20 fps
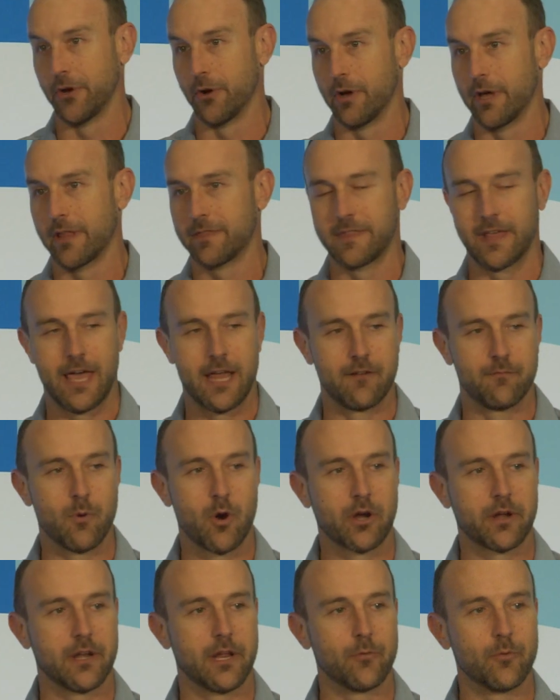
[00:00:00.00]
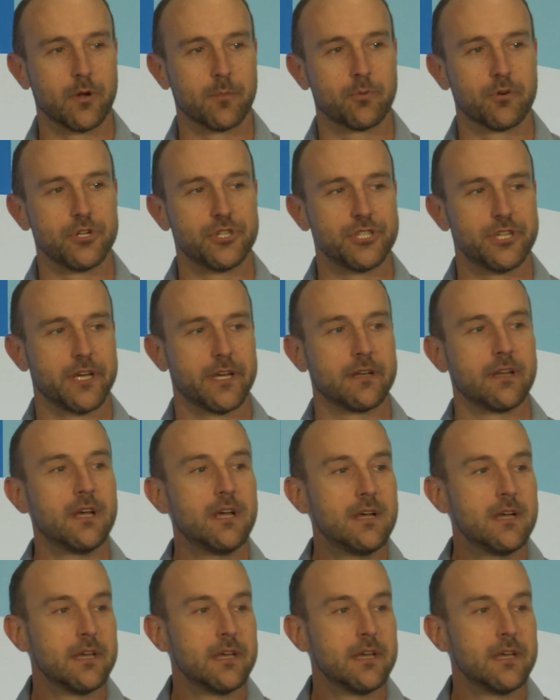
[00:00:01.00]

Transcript: know the head of marketing would appreciate